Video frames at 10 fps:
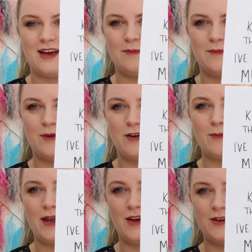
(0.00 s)
um, one
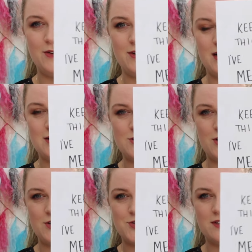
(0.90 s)
of my own
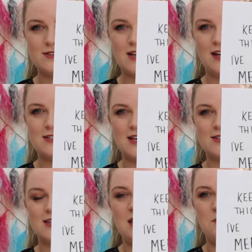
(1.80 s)
illustrations and it
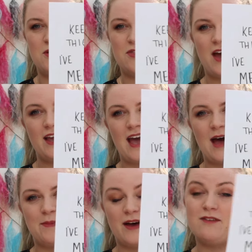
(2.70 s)
says, keep your thigh
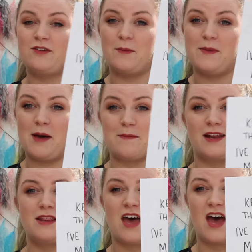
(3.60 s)
gap, I've got
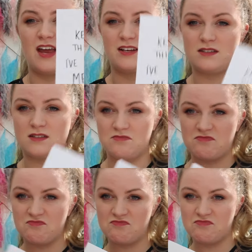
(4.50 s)
mermaid thighs.
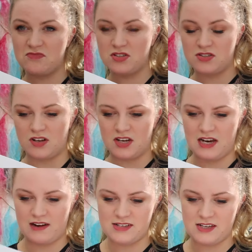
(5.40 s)

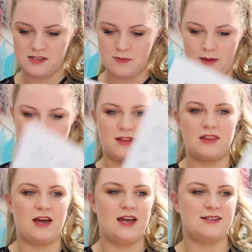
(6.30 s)
Solidarity to mermaid
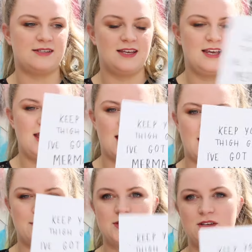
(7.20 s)
thighs.
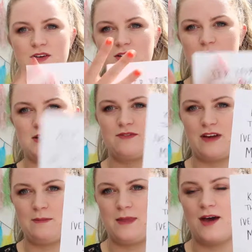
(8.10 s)
Um, so you could always
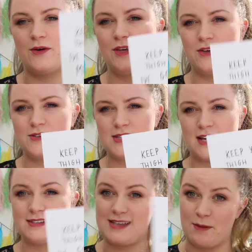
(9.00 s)
frame that or use
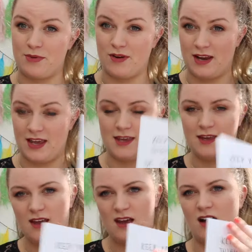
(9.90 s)
that separately
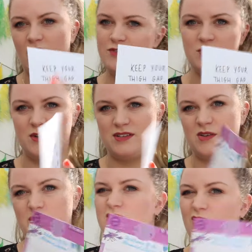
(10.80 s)
afterwards
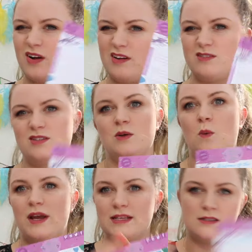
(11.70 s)
so it's not kind of just a
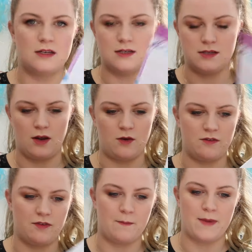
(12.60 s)
wasted
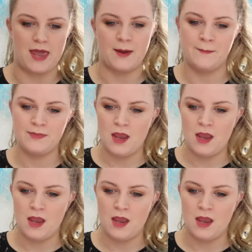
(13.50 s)
note from me.